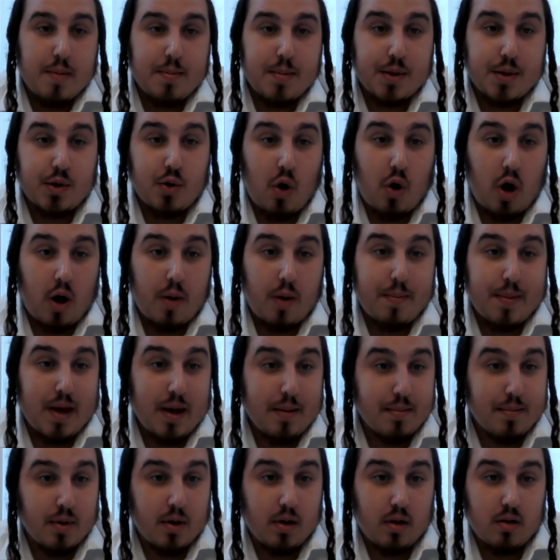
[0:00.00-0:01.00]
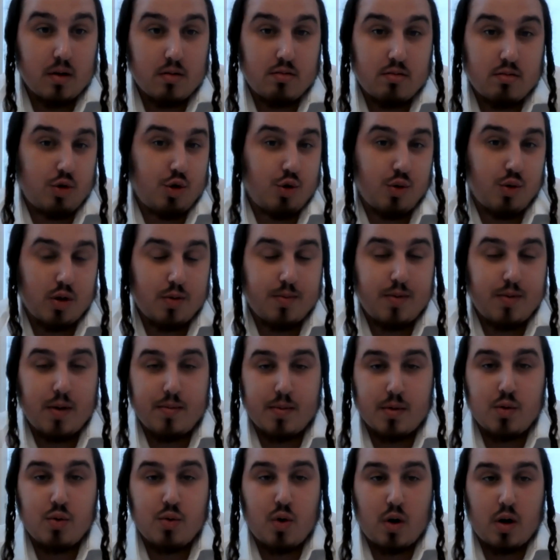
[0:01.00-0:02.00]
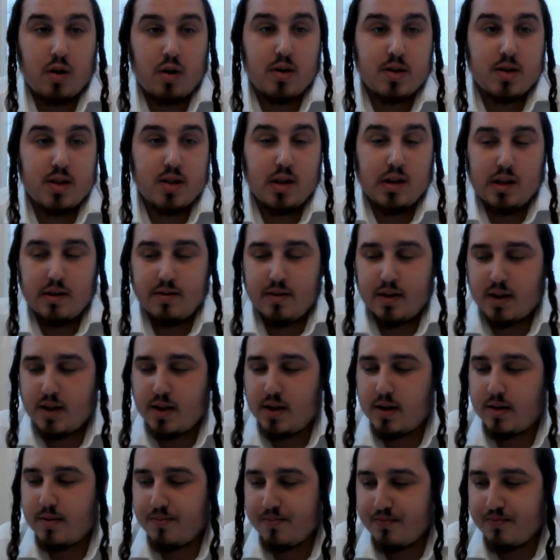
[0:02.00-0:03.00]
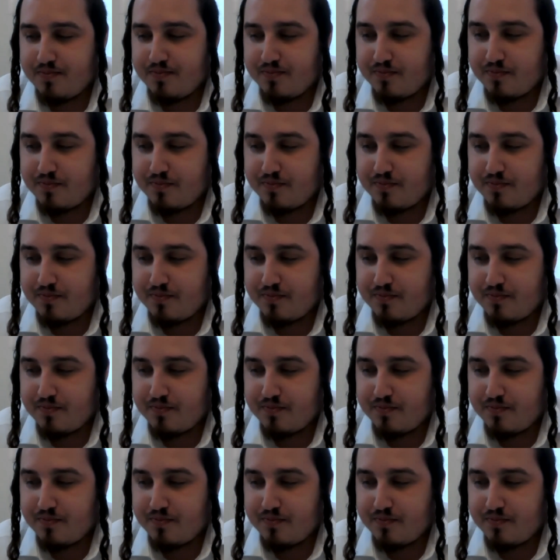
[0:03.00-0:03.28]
but there are people, Jewish people, who are still living there.